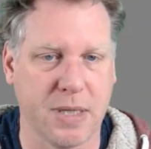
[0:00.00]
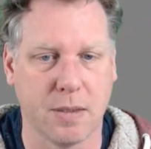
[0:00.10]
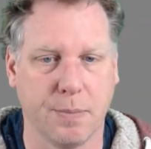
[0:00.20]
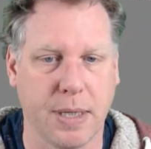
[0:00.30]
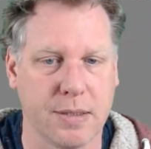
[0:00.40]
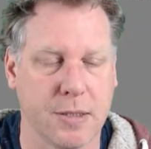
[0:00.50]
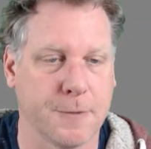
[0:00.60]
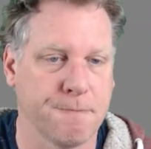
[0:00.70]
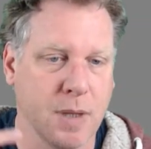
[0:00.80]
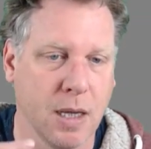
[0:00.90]
bits and
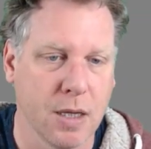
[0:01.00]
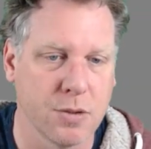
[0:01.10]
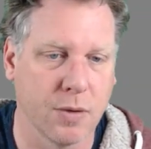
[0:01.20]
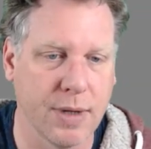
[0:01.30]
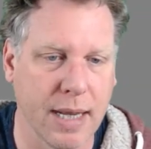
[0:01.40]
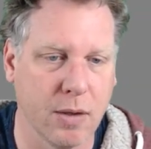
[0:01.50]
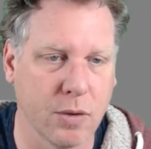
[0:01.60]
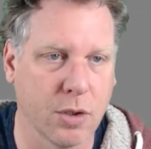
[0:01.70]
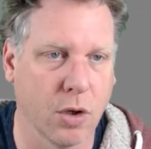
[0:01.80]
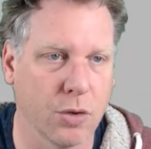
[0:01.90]
pieces. So I've
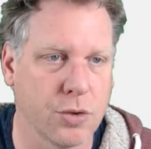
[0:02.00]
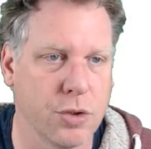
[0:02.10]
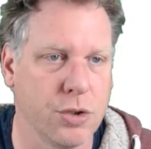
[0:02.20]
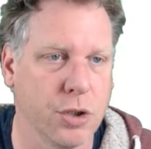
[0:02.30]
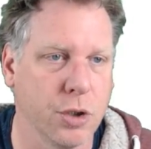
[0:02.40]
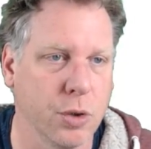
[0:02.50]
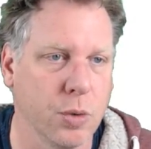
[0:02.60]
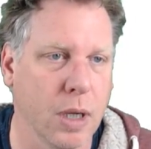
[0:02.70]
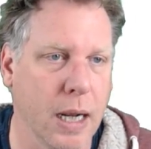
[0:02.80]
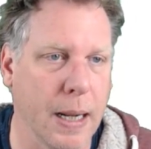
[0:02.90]
now got to
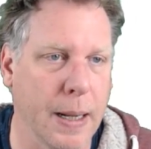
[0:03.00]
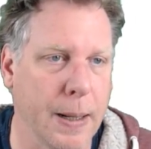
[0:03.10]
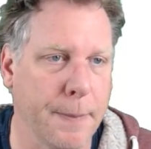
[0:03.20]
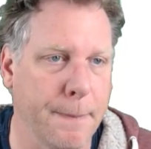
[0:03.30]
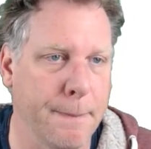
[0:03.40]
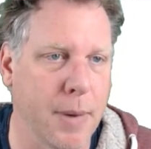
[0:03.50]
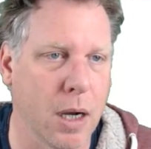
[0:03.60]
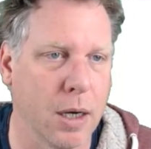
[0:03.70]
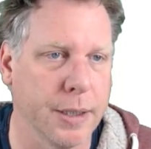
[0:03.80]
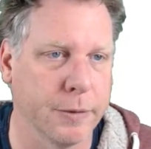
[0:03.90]
do
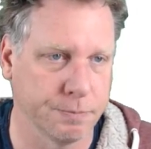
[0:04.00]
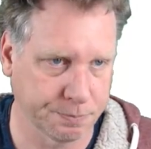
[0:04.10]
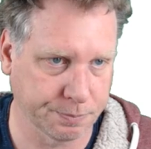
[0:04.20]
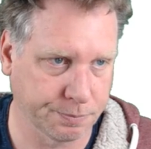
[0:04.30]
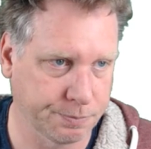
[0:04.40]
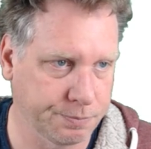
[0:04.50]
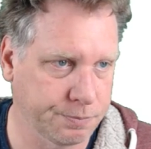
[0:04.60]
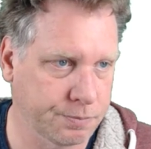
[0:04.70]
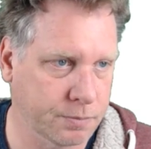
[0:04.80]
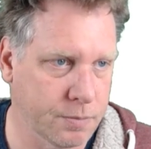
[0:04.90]
my
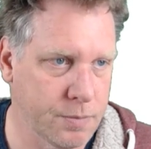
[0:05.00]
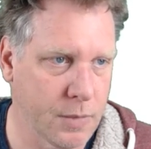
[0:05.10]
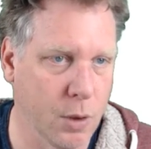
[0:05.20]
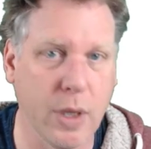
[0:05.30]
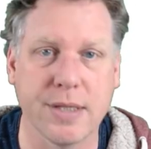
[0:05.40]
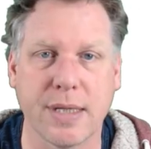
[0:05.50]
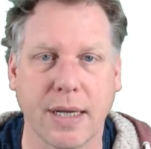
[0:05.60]
quiz